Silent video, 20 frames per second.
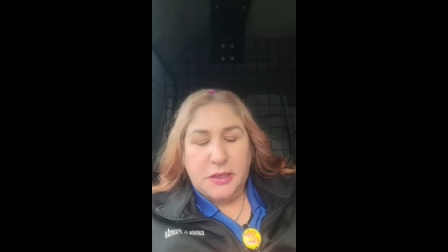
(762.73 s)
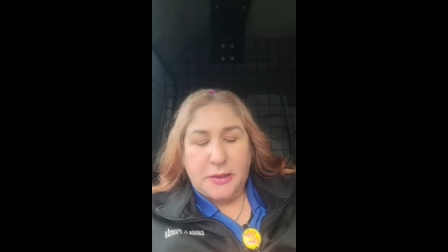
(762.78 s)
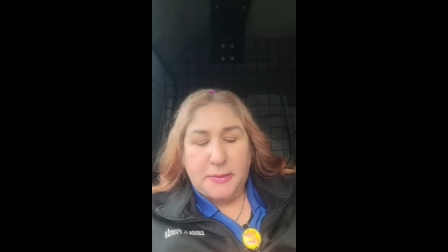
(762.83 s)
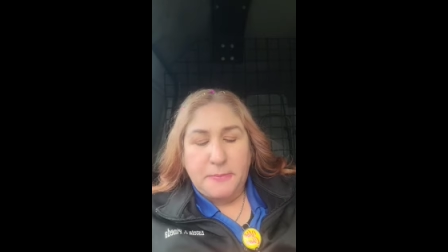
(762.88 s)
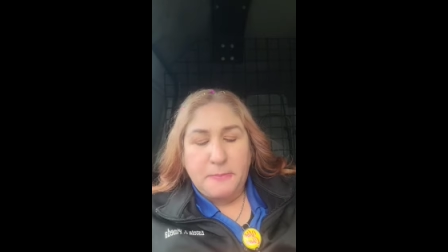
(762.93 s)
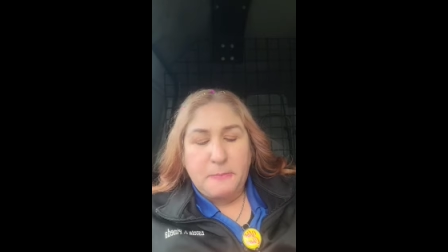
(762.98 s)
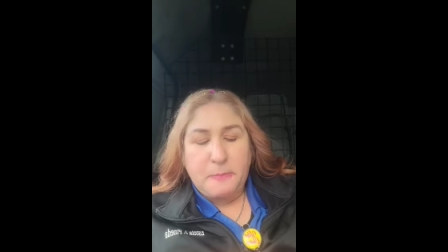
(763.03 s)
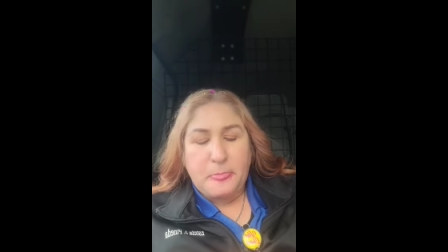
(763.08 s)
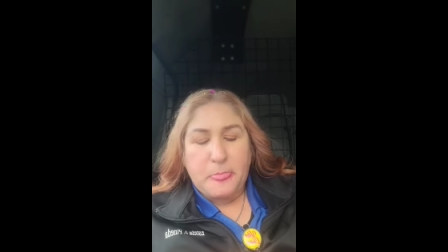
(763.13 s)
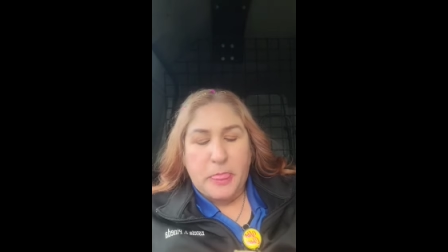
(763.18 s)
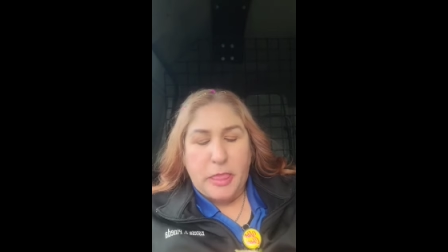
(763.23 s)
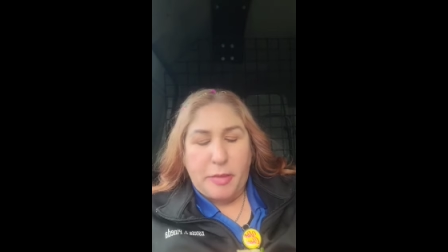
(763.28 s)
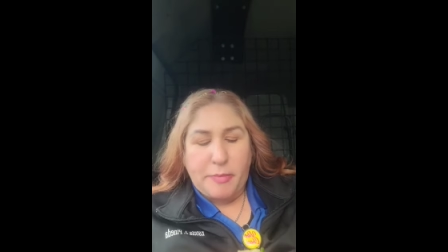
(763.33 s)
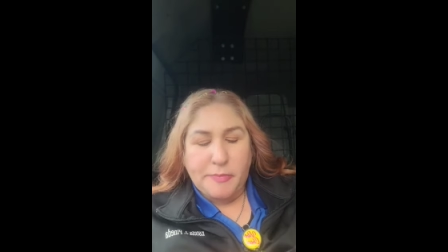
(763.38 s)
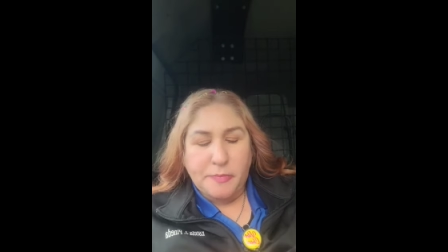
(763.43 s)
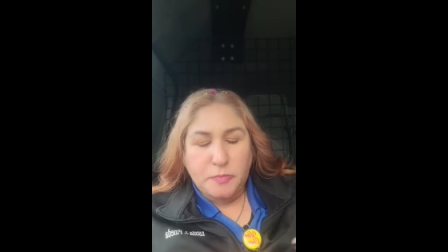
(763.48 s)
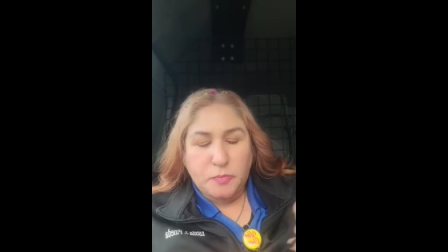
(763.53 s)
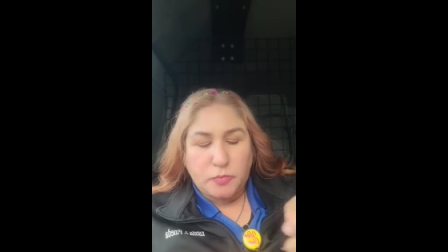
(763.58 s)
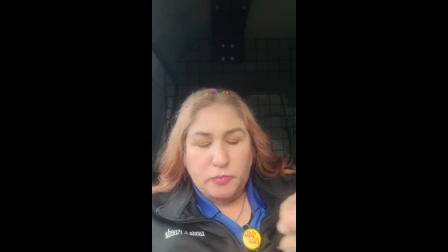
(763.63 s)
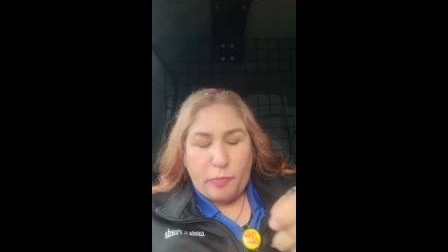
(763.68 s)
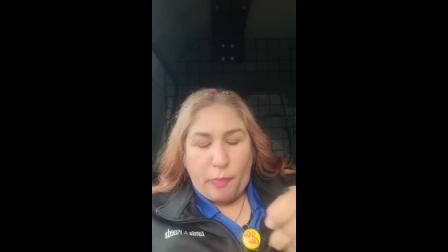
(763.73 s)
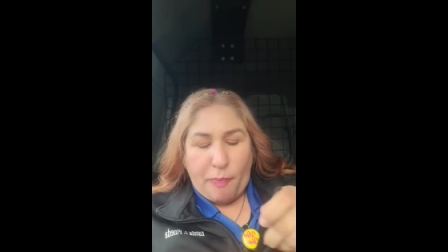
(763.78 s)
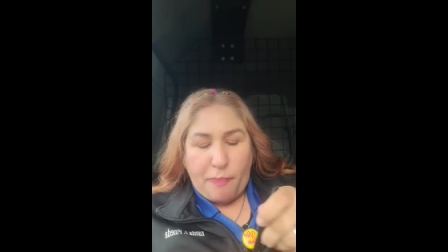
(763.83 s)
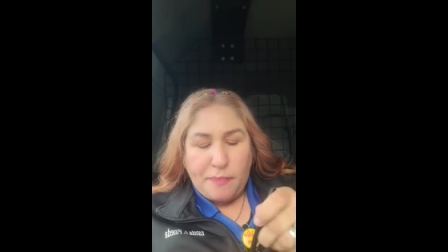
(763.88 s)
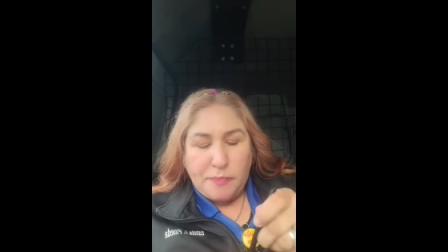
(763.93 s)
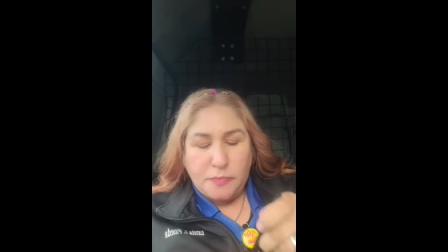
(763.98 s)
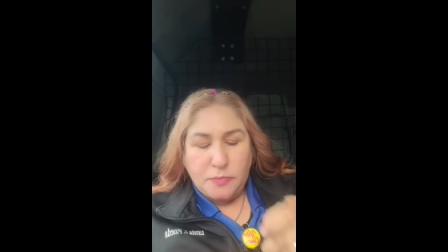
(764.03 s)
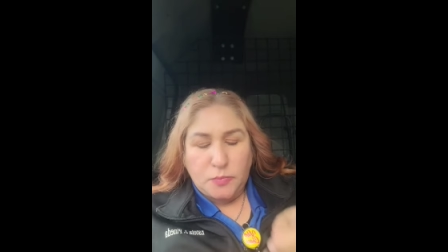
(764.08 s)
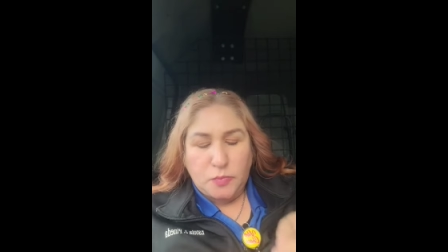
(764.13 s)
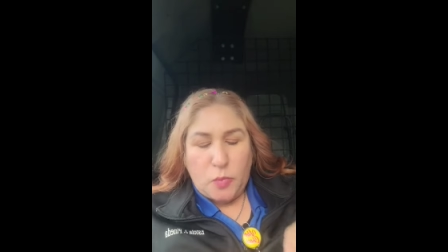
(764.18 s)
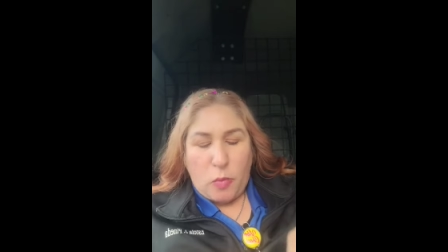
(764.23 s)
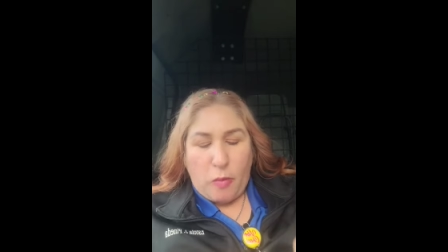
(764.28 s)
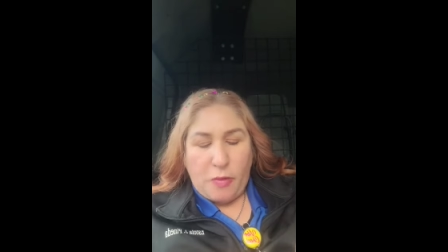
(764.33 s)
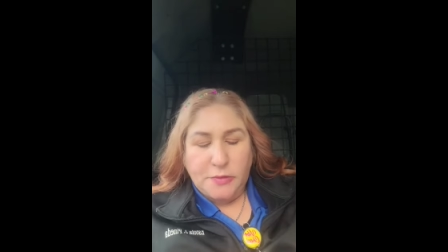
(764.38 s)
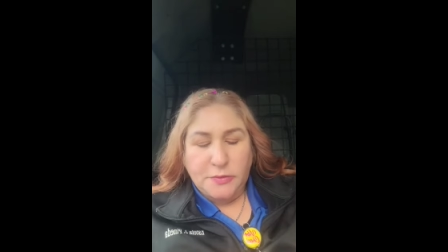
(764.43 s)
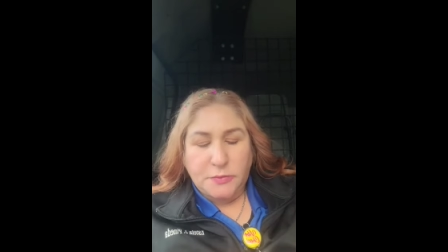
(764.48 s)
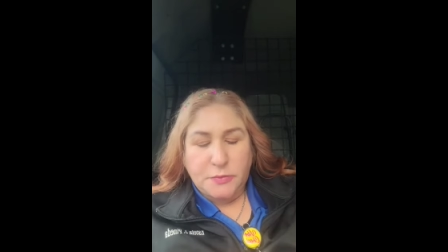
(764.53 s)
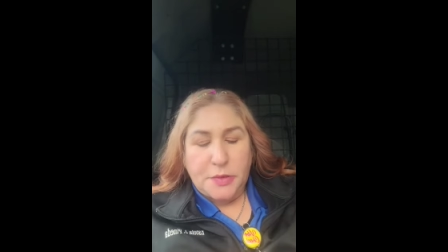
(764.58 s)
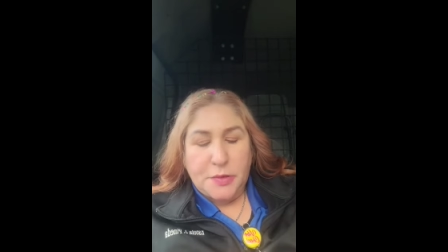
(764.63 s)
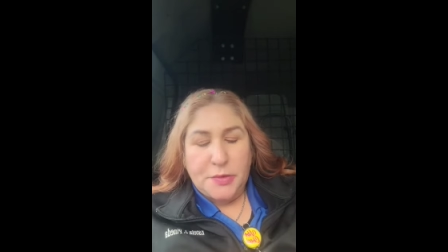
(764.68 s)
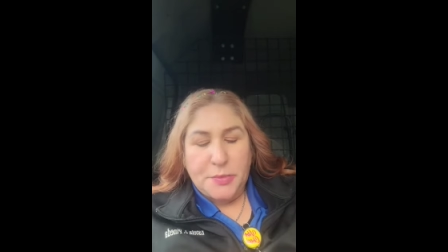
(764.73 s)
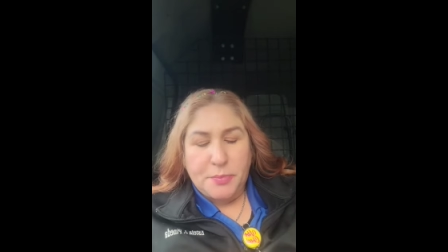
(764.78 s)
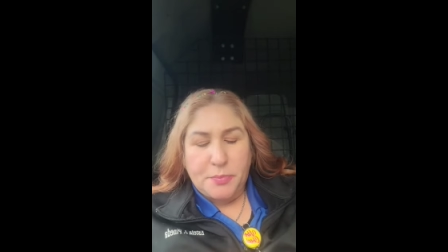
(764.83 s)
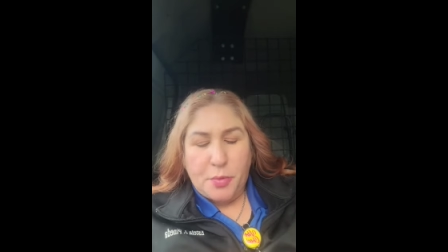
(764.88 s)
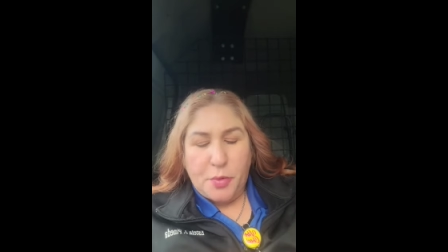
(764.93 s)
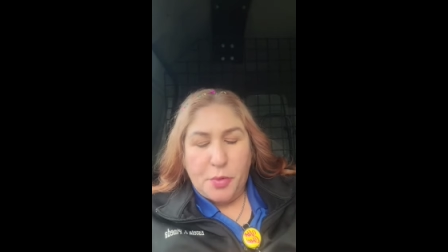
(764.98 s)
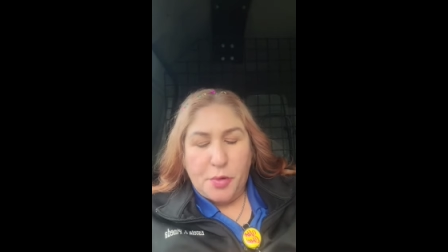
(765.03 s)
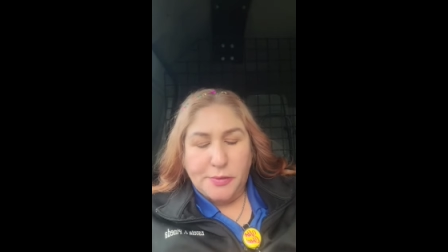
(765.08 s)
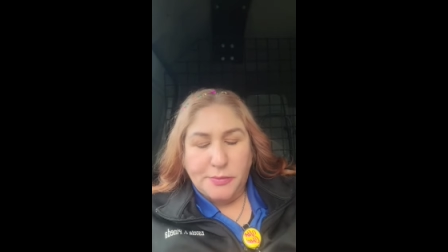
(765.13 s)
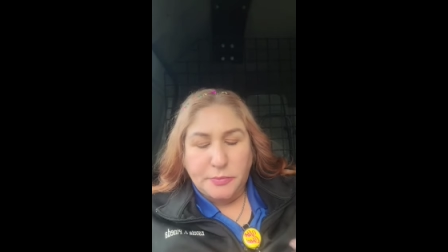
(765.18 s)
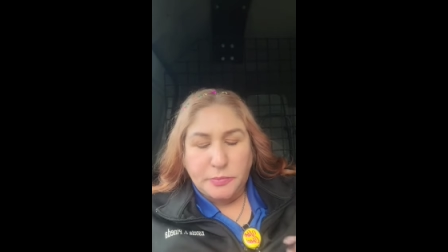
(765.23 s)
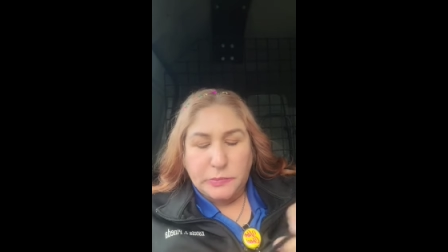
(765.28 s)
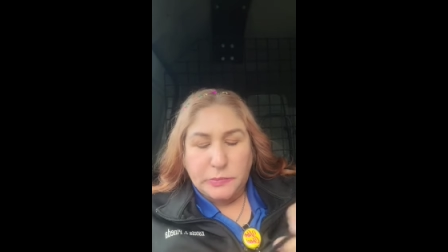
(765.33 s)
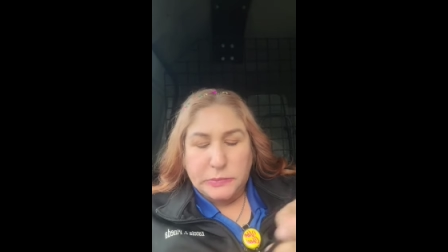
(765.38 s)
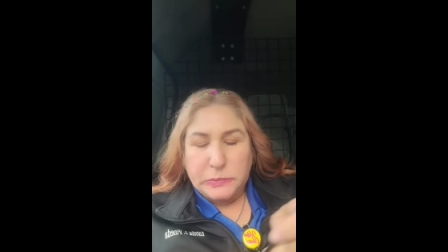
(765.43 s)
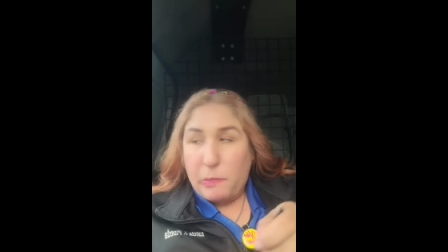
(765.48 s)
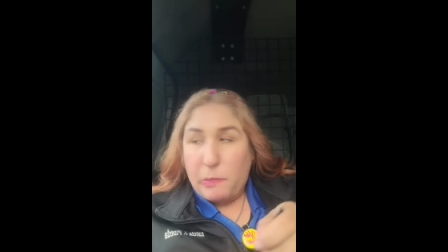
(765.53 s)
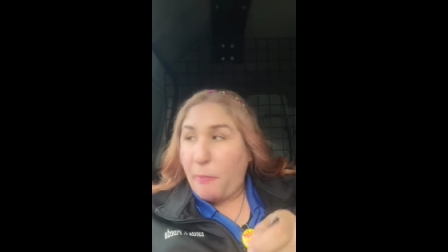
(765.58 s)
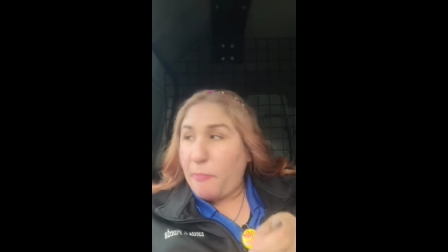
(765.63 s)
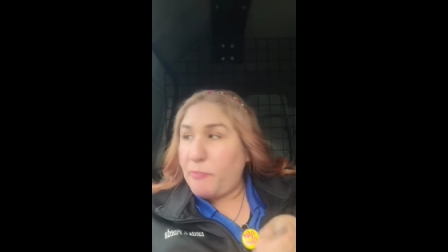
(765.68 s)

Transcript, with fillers: time. It's very important.